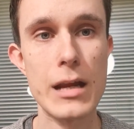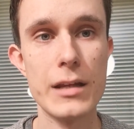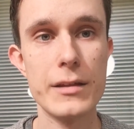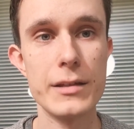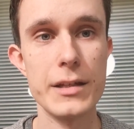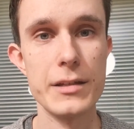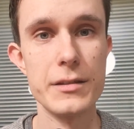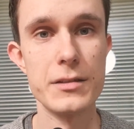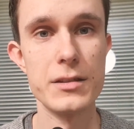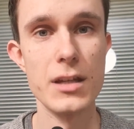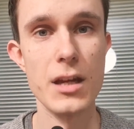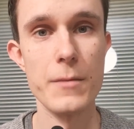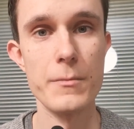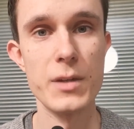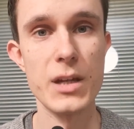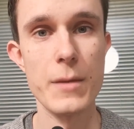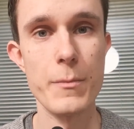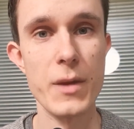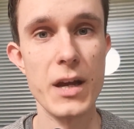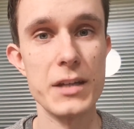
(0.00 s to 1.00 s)
in some
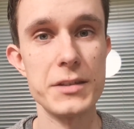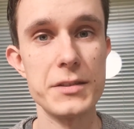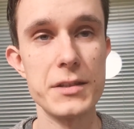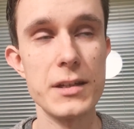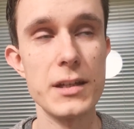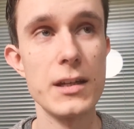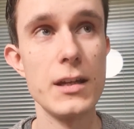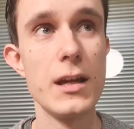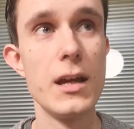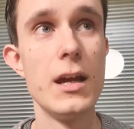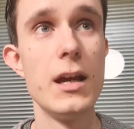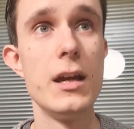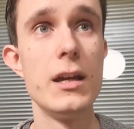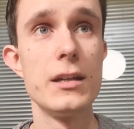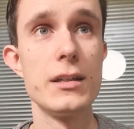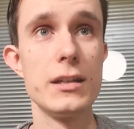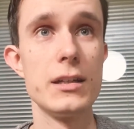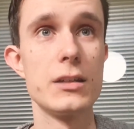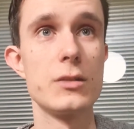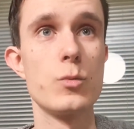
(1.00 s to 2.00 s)
capacity,
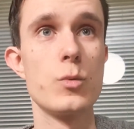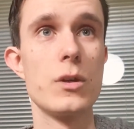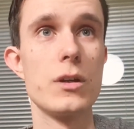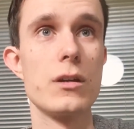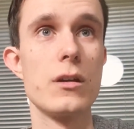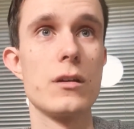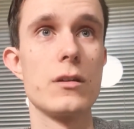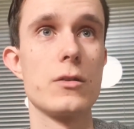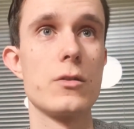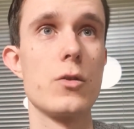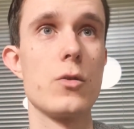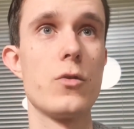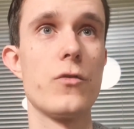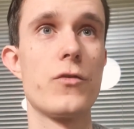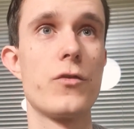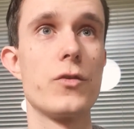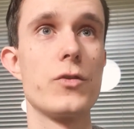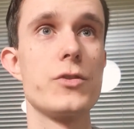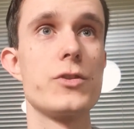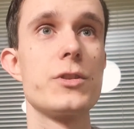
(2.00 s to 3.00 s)
is we're going to go
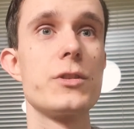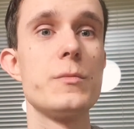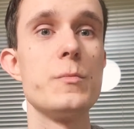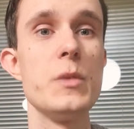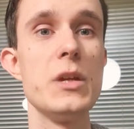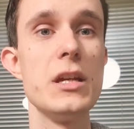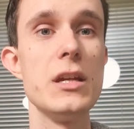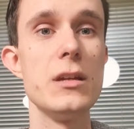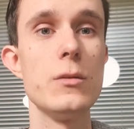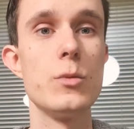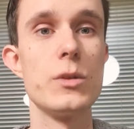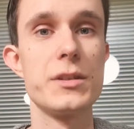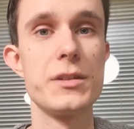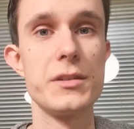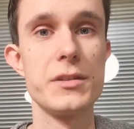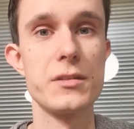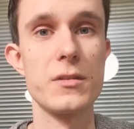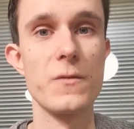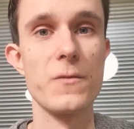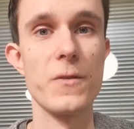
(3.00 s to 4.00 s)
for speed, which
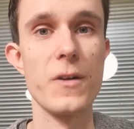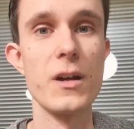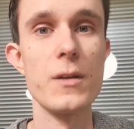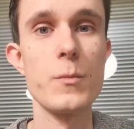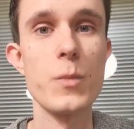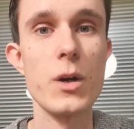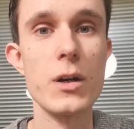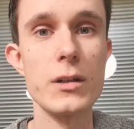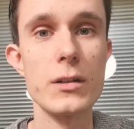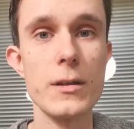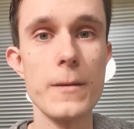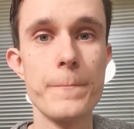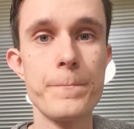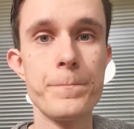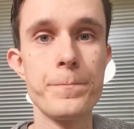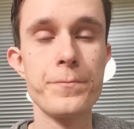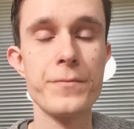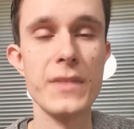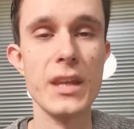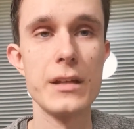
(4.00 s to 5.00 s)
is the fun part.
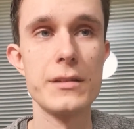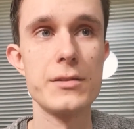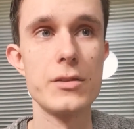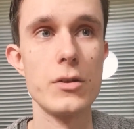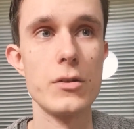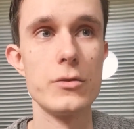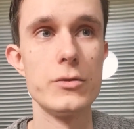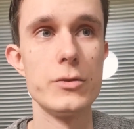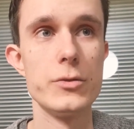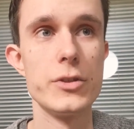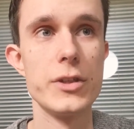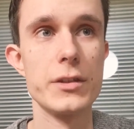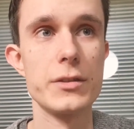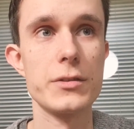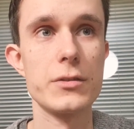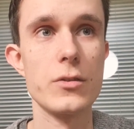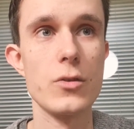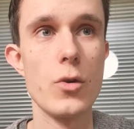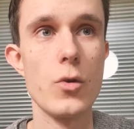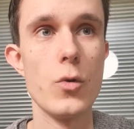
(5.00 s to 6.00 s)
So you
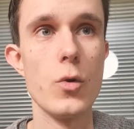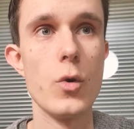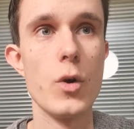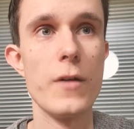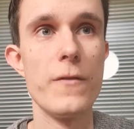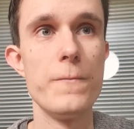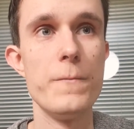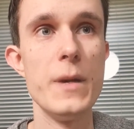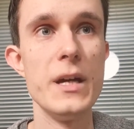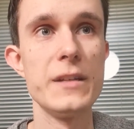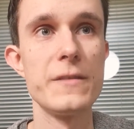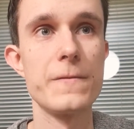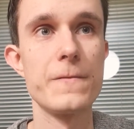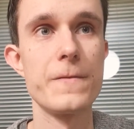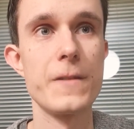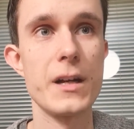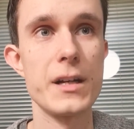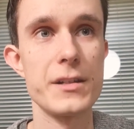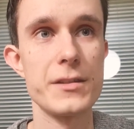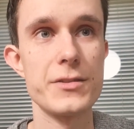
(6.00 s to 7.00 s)
just go a bit
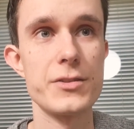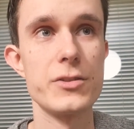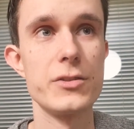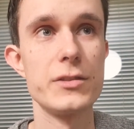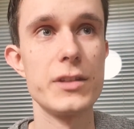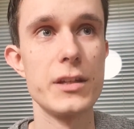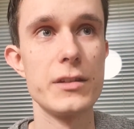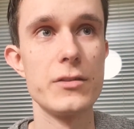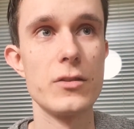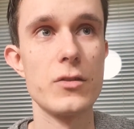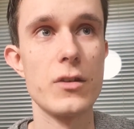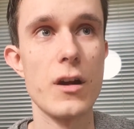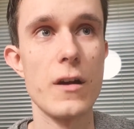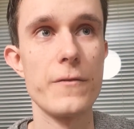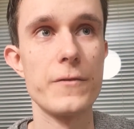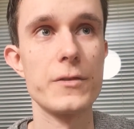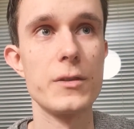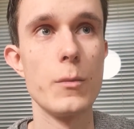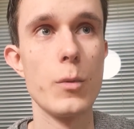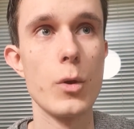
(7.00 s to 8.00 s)
faster than you're
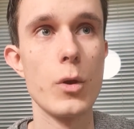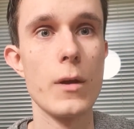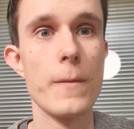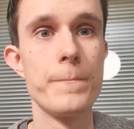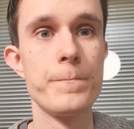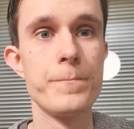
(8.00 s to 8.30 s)
comfortable.